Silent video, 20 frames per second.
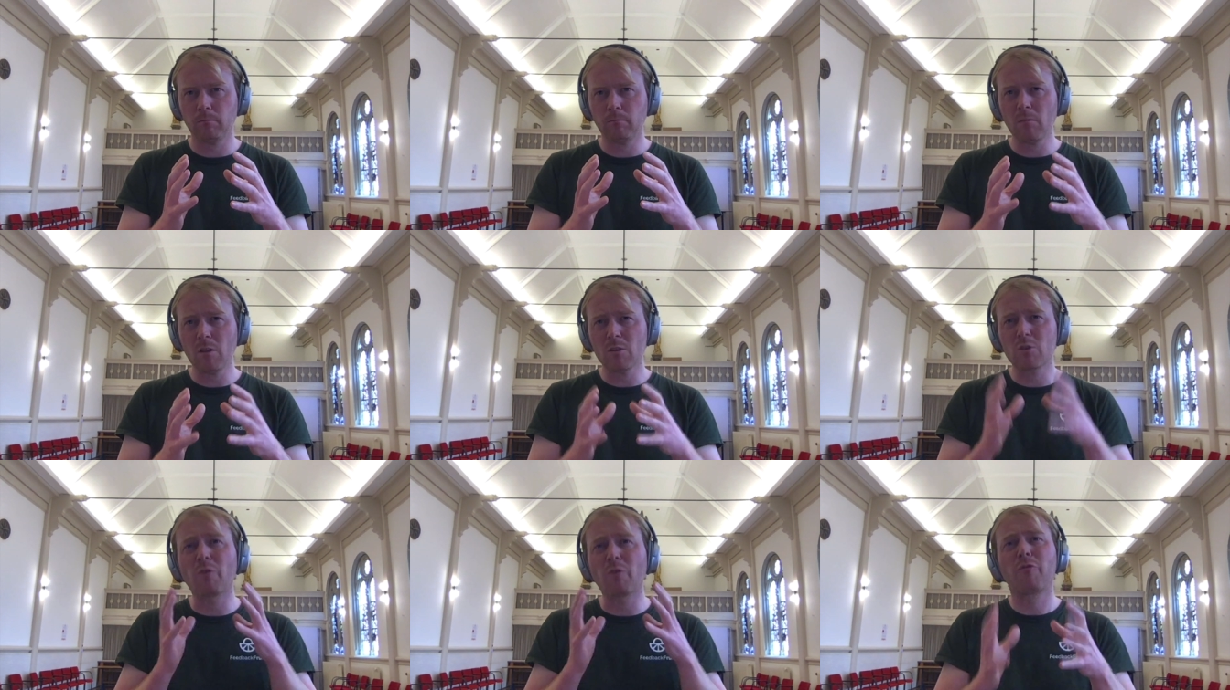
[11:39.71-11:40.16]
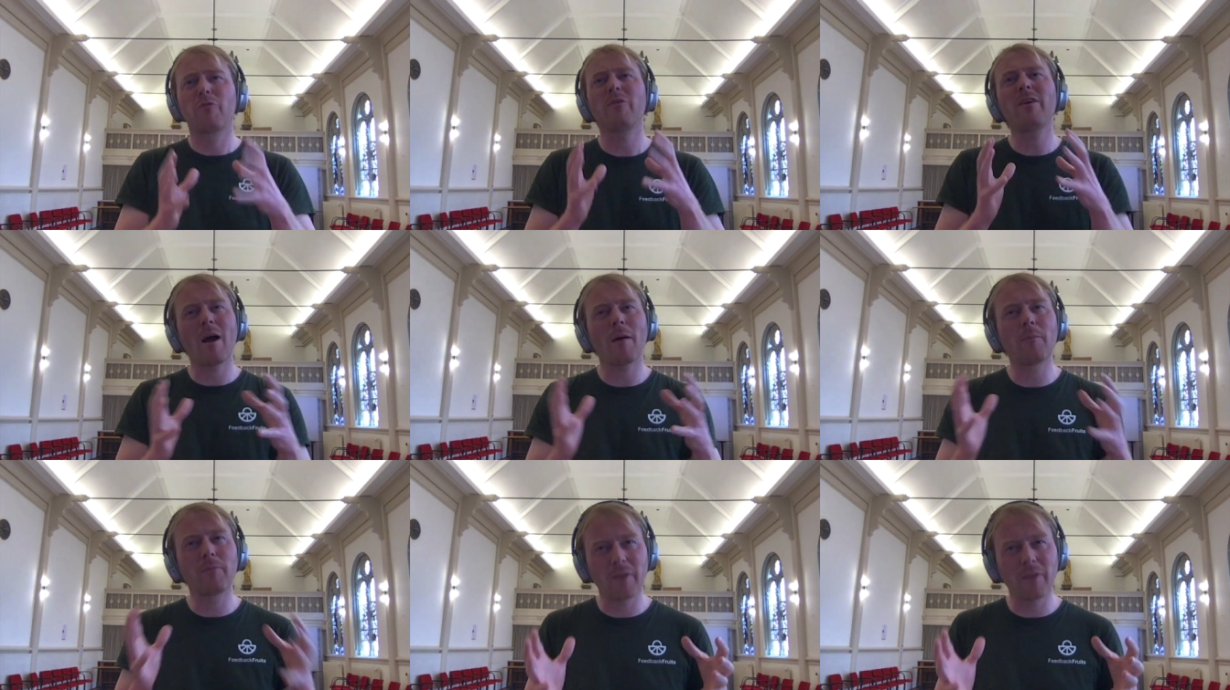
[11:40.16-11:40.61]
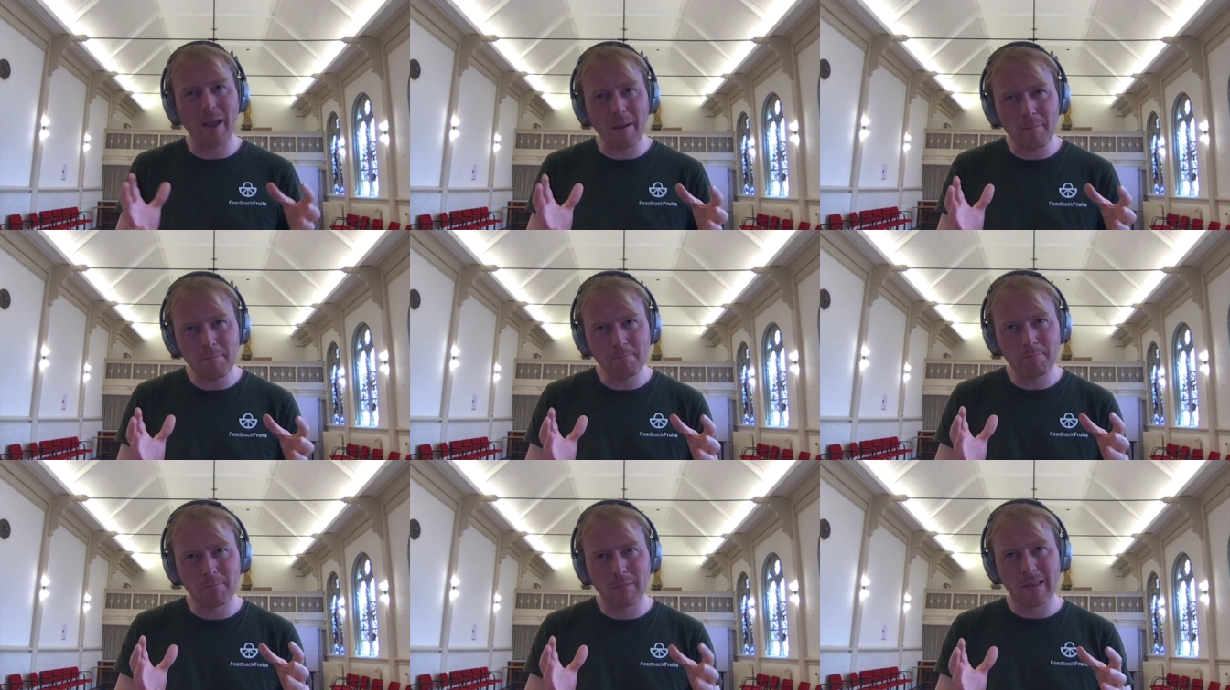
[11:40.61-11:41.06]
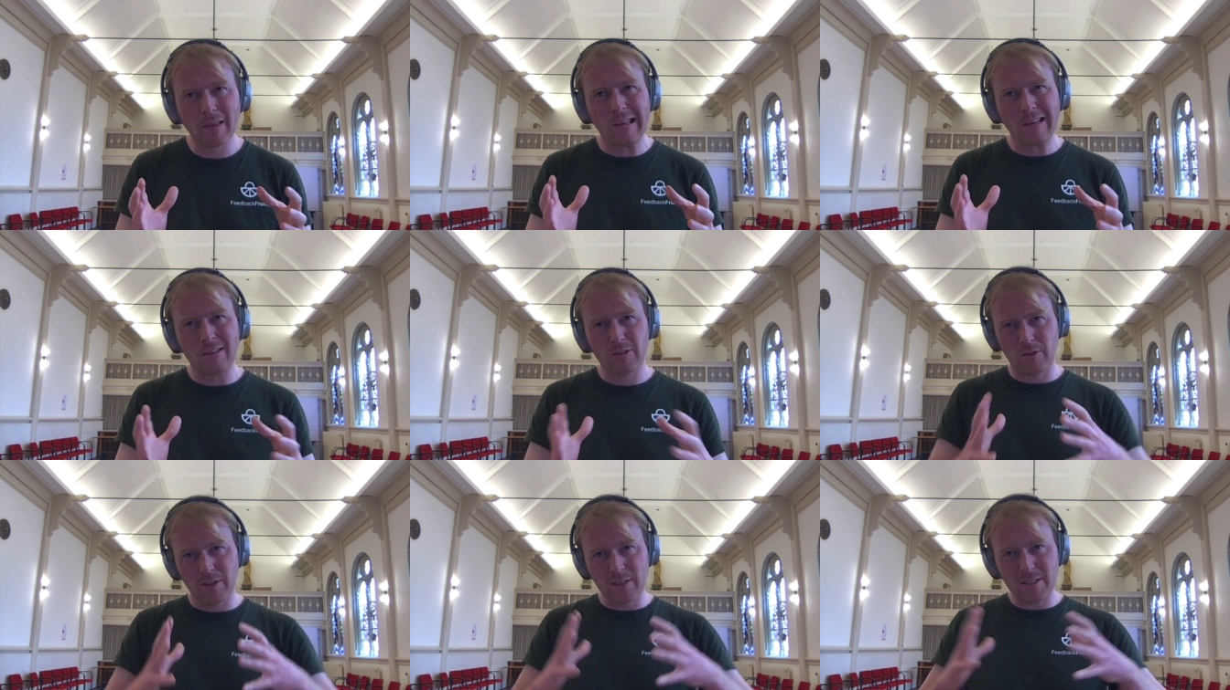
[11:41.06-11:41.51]
So free up time.
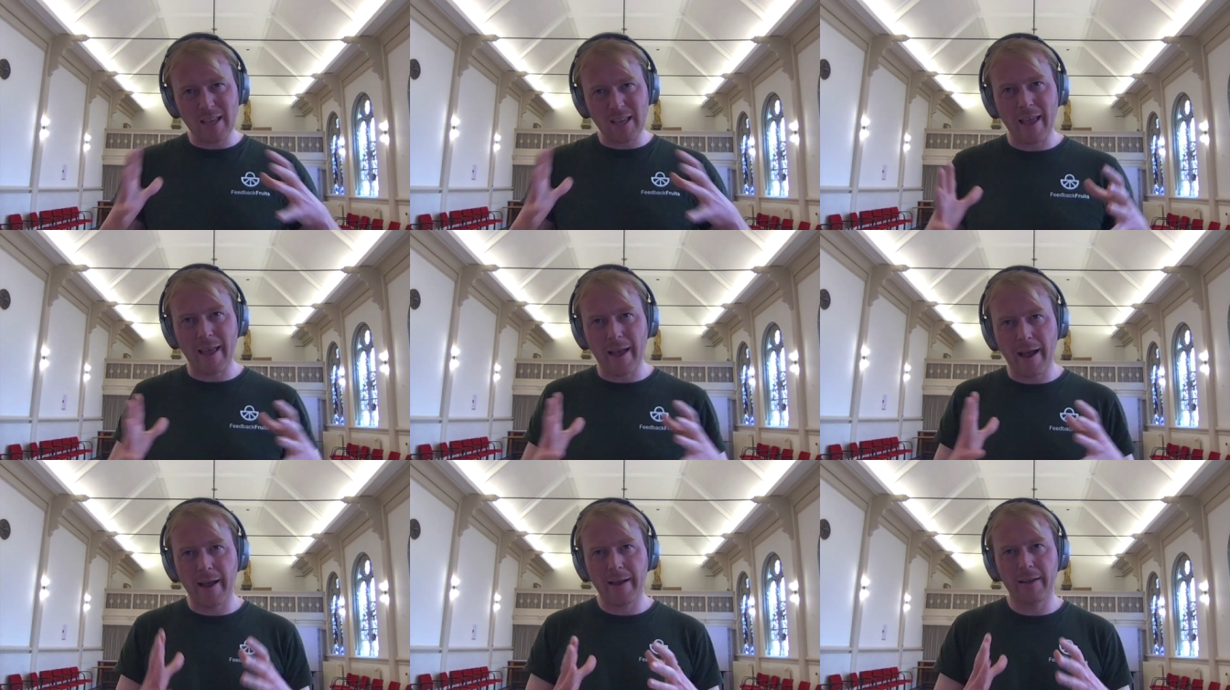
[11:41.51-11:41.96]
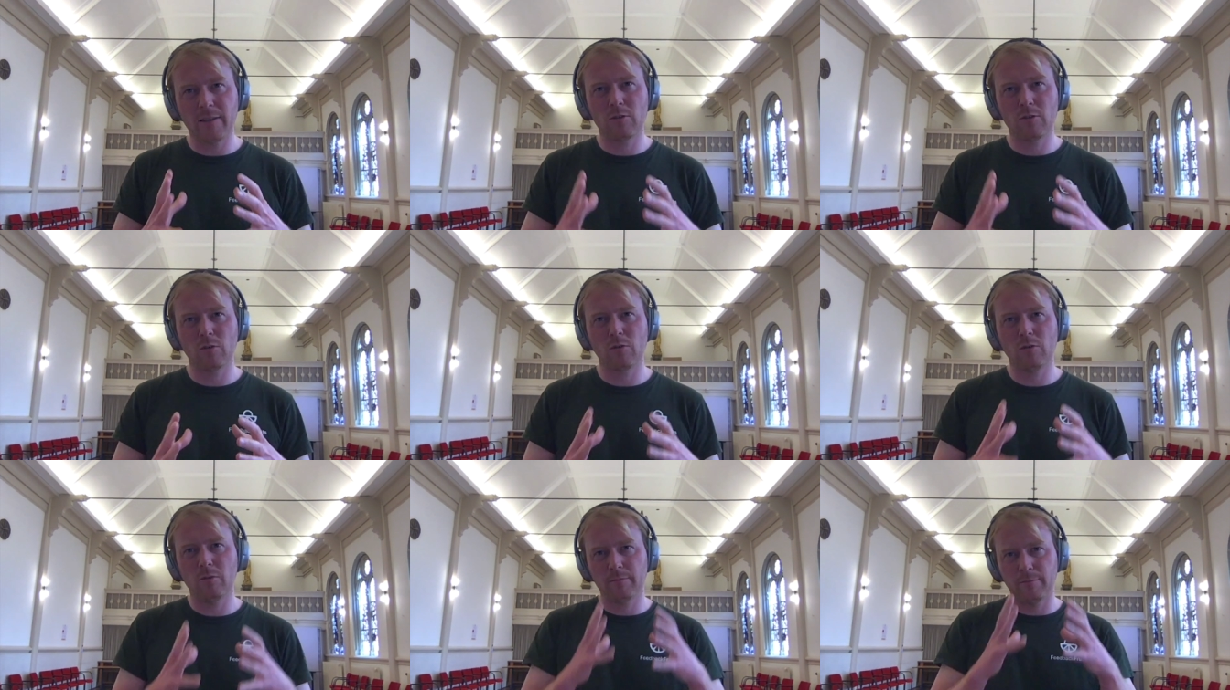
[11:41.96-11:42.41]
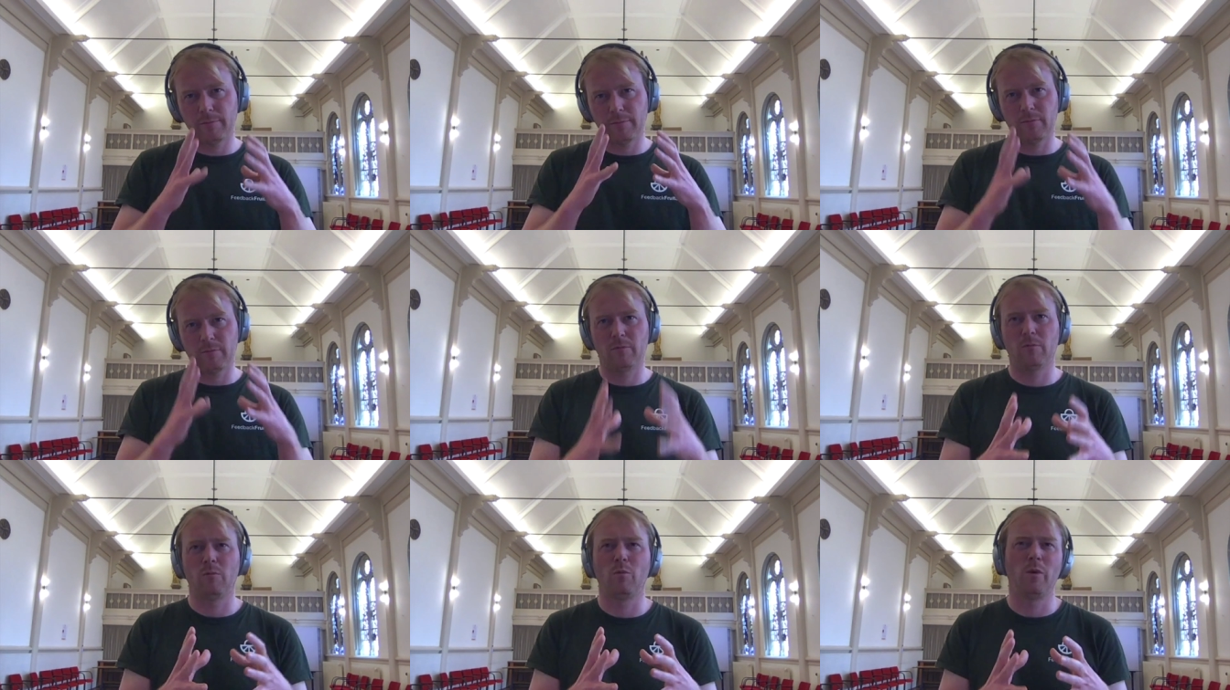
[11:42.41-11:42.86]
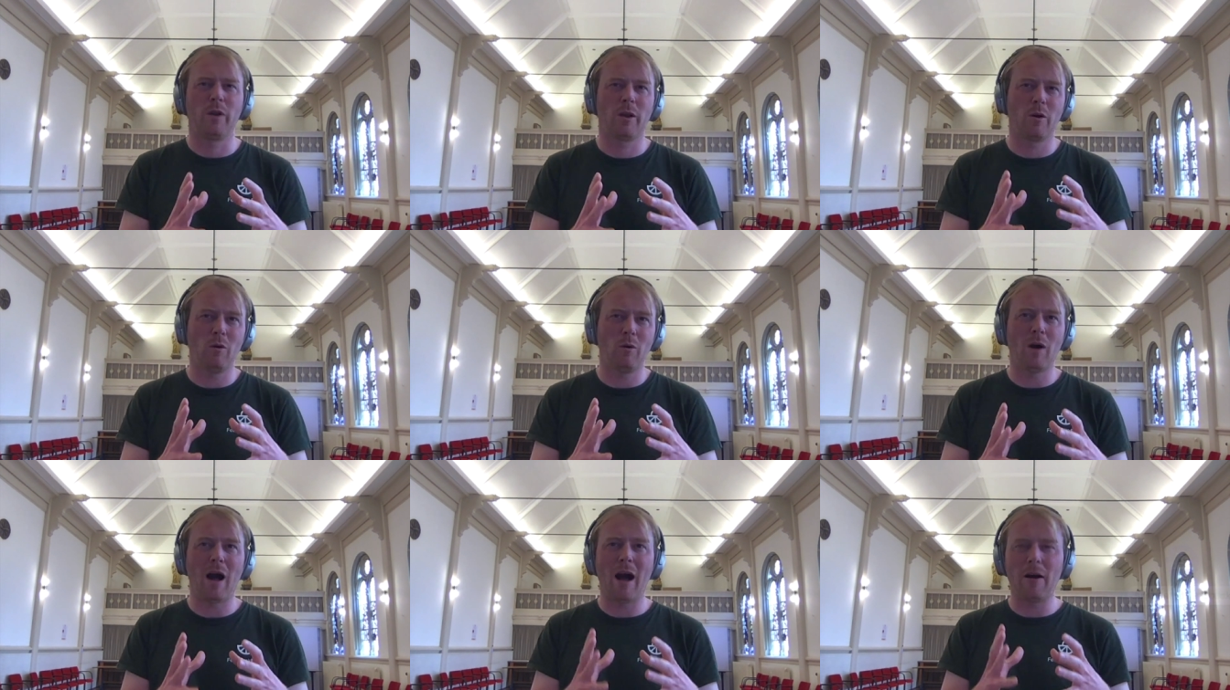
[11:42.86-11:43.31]
So this AI tool, we
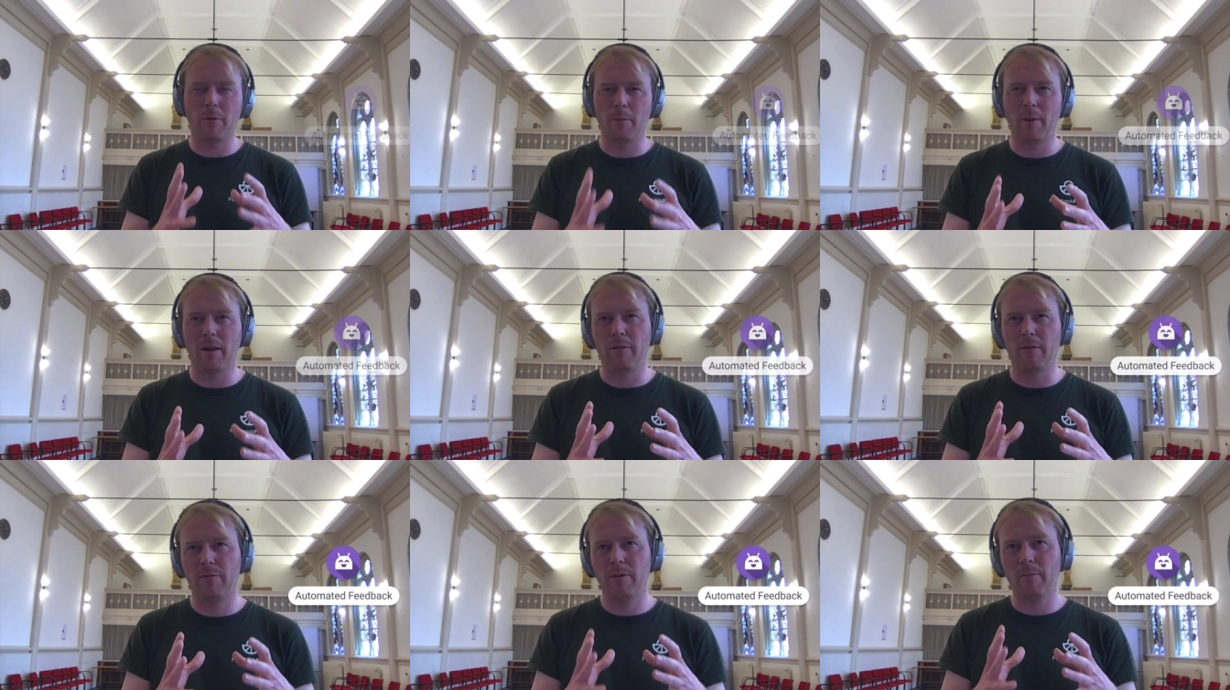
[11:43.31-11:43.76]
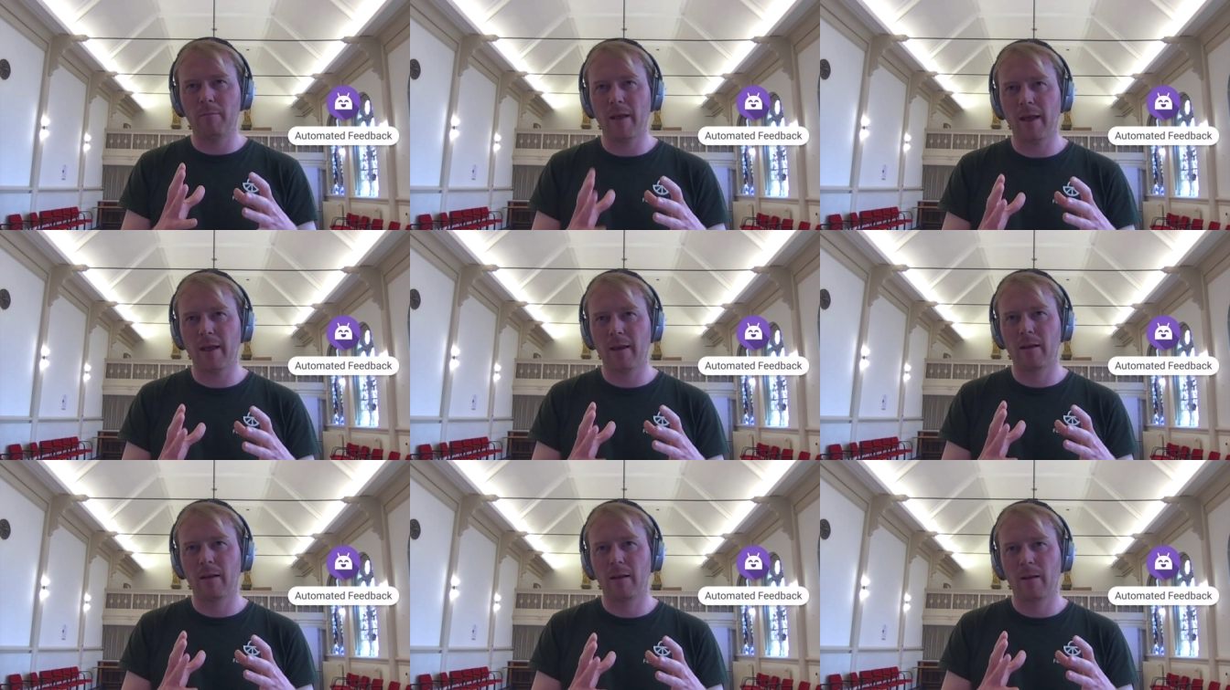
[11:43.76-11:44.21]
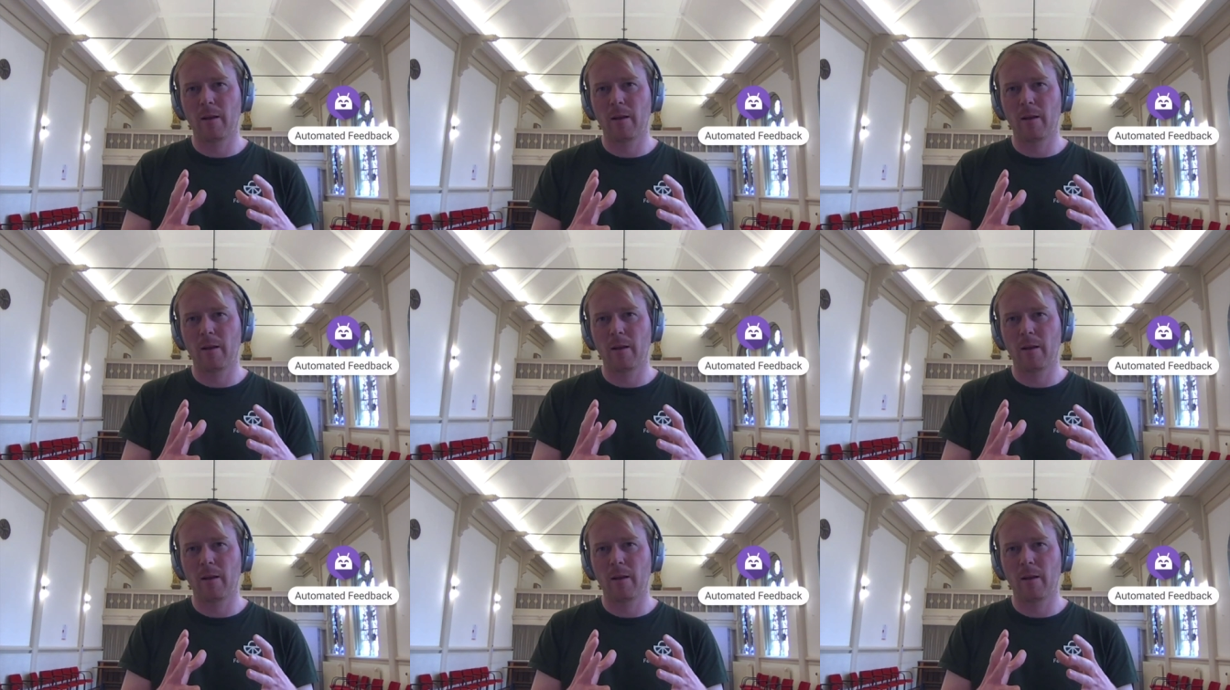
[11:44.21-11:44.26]
call automated feedback,